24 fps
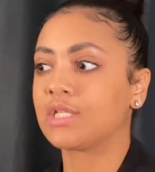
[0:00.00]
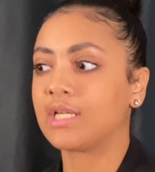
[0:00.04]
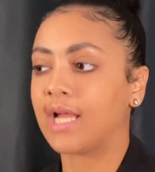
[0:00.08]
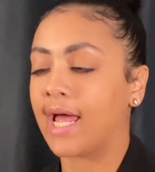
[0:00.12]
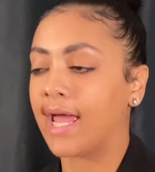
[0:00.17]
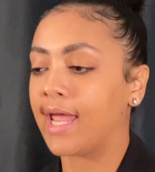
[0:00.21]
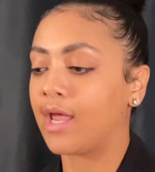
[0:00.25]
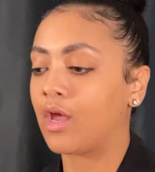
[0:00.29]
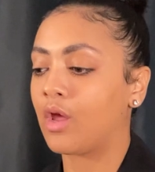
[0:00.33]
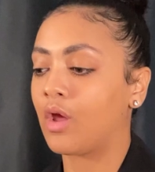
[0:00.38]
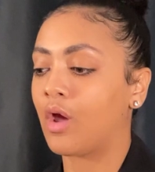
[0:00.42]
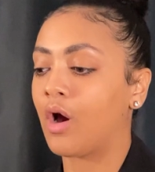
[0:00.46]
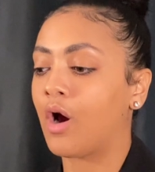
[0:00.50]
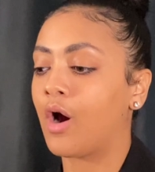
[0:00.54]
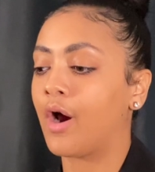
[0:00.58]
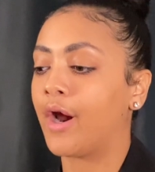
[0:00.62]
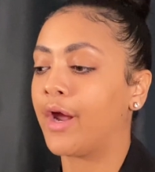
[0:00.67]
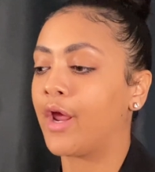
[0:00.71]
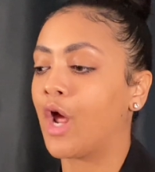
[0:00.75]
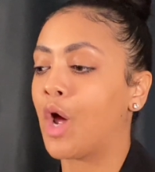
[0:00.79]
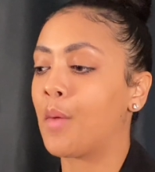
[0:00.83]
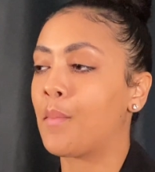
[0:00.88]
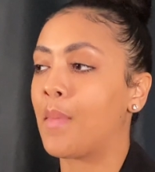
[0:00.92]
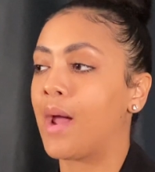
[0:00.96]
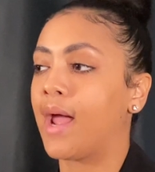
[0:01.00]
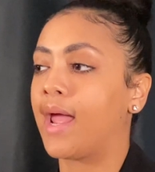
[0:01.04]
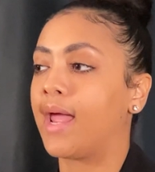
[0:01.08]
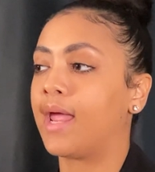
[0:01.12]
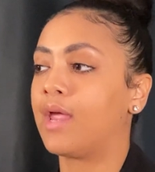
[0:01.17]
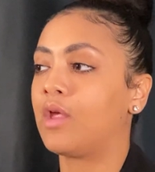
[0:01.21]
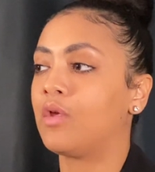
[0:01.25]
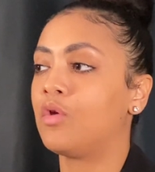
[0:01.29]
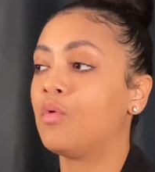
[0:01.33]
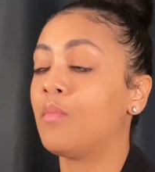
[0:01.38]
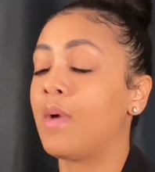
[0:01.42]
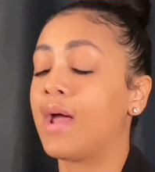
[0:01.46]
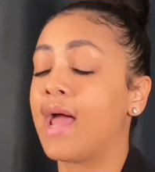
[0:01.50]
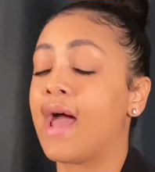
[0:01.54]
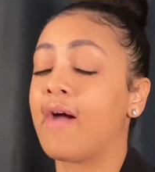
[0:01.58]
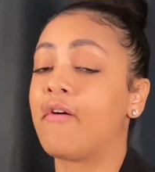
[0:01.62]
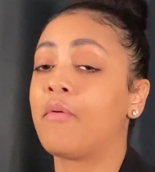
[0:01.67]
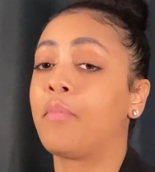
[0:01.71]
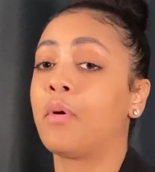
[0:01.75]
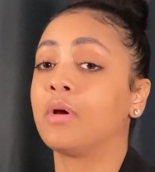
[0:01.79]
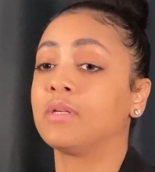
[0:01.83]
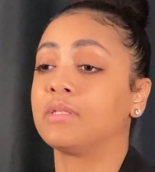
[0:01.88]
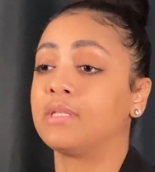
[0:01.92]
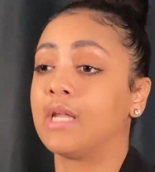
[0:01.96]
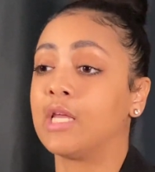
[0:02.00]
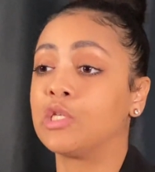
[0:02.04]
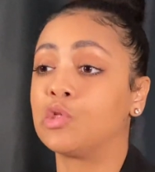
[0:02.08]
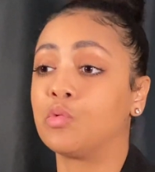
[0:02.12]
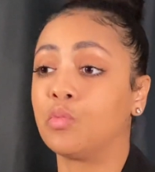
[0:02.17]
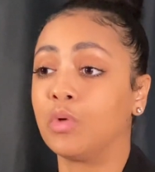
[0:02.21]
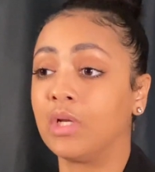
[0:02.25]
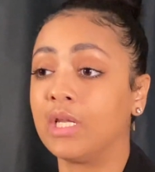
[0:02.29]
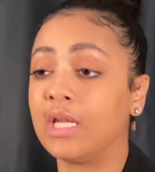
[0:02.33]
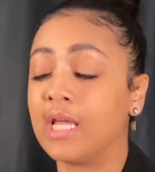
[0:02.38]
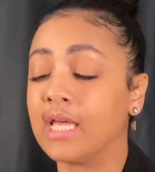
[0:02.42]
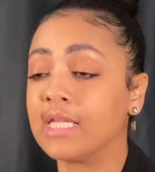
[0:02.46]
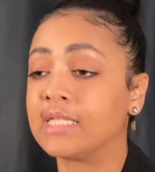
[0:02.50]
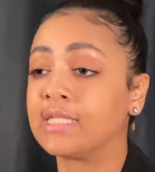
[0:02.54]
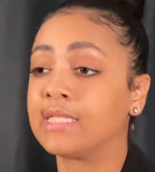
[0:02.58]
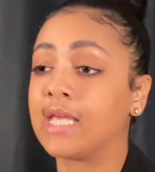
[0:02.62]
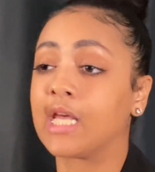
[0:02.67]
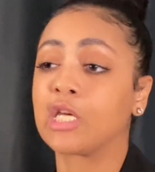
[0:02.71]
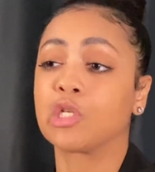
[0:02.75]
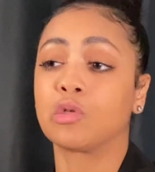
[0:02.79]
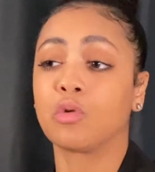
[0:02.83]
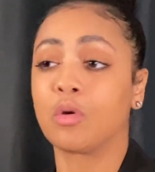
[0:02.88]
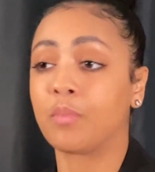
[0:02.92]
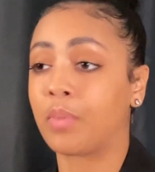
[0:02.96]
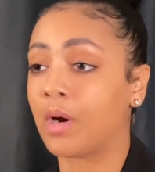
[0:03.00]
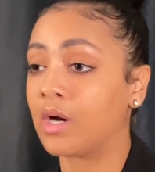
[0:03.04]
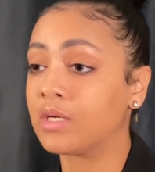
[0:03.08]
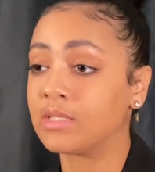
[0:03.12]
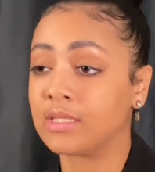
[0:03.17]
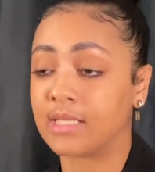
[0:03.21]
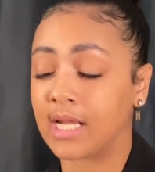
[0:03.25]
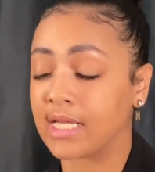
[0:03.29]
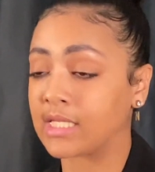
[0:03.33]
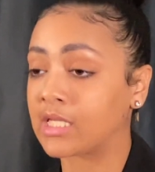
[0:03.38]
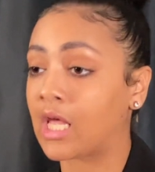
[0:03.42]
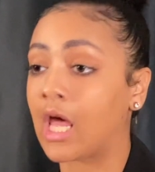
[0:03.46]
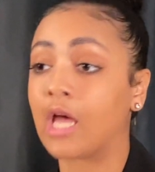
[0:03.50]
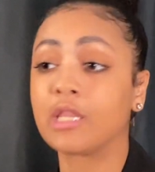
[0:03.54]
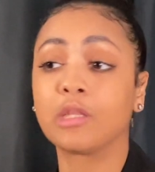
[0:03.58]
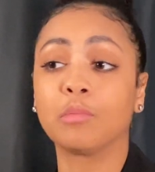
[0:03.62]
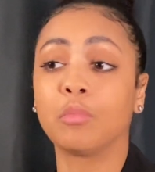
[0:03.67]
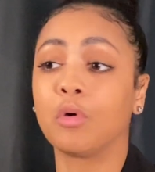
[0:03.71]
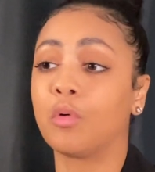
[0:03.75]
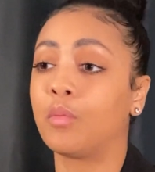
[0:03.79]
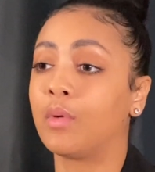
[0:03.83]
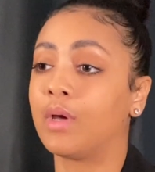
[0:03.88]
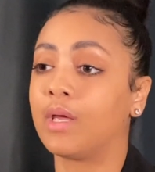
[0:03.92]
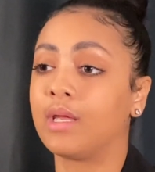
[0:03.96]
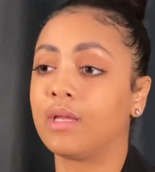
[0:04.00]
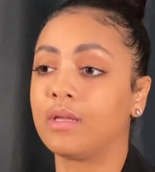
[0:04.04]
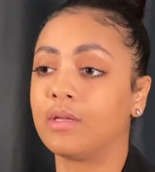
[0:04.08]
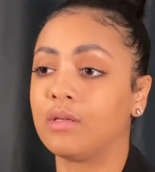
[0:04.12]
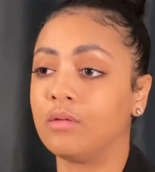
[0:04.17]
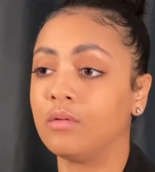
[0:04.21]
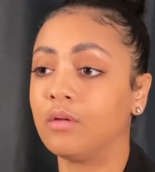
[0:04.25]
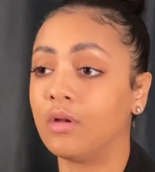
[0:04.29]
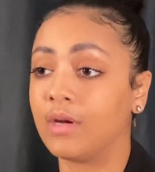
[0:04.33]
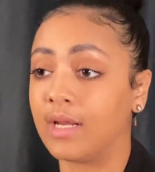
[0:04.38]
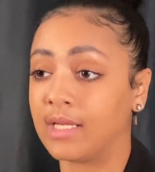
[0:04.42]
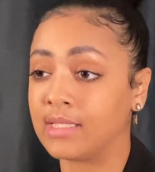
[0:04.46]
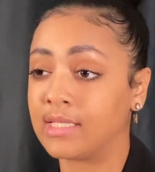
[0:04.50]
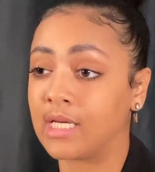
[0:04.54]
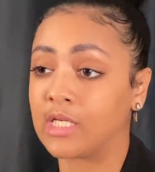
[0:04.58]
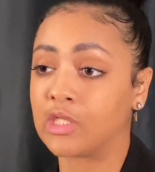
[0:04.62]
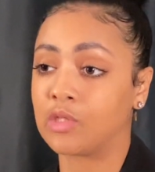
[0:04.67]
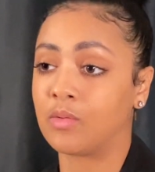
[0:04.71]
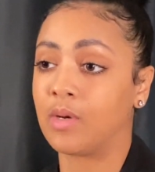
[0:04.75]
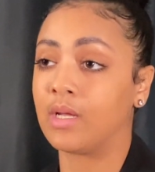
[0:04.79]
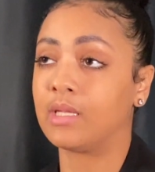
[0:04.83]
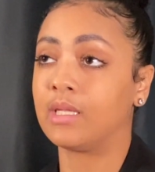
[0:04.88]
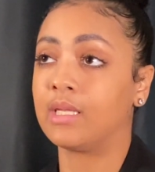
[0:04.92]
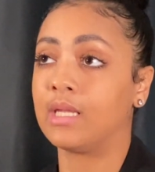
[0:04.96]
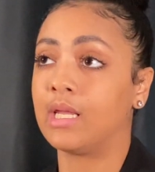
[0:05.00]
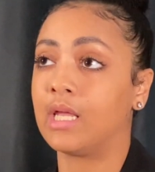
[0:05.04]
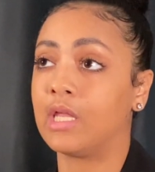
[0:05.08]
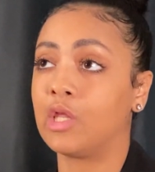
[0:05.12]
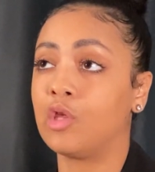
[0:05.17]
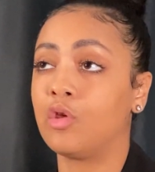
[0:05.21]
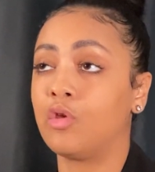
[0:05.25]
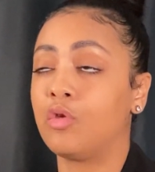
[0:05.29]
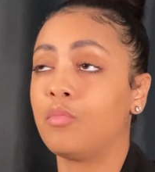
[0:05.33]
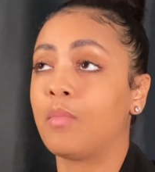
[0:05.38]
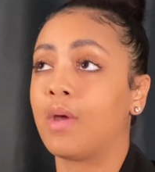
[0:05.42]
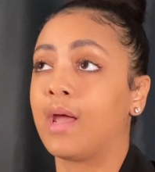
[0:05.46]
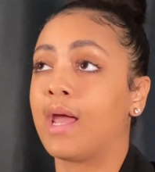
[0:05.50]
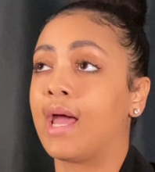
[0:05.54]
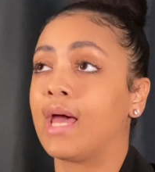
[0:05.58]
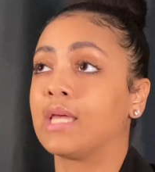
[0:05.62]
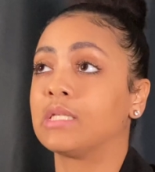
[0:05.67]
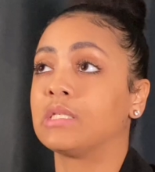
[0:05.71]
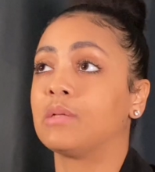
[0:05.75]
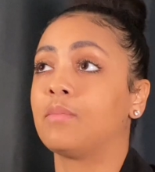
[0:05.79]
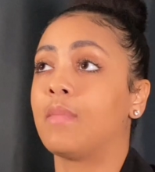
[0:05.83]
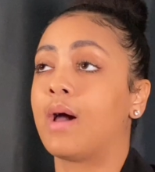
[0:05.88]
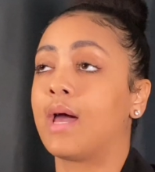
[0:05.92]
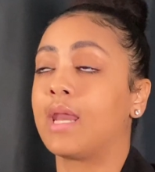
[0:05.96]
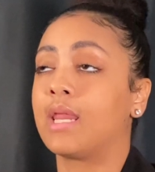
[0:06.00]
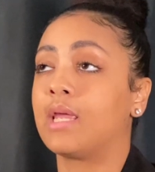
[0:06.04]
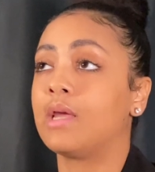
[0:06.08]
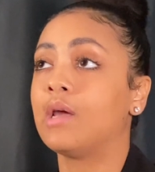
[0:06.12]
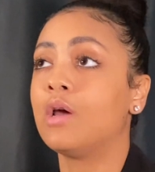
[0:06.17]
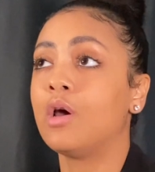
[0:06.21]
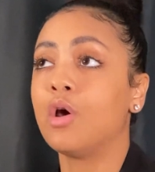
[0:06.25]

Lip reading: Like, or you might have a person that's really a sexual person that's comfortable with, their sexuality, and you might have somebody